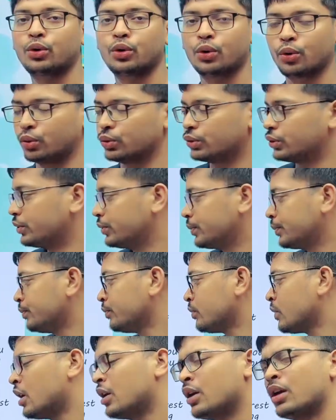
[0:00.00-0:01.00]
growth.
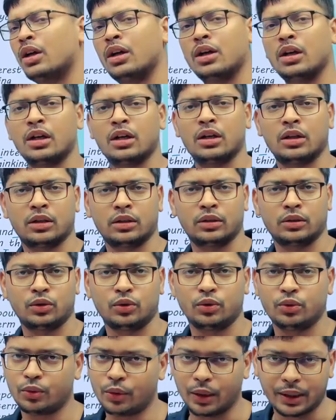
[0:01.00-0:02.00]

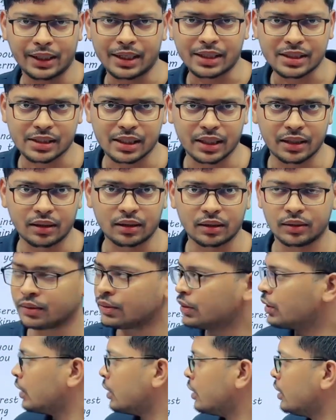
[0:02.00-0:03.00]
You understand?
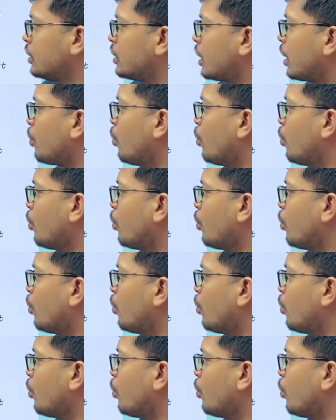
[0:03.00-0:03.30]
These are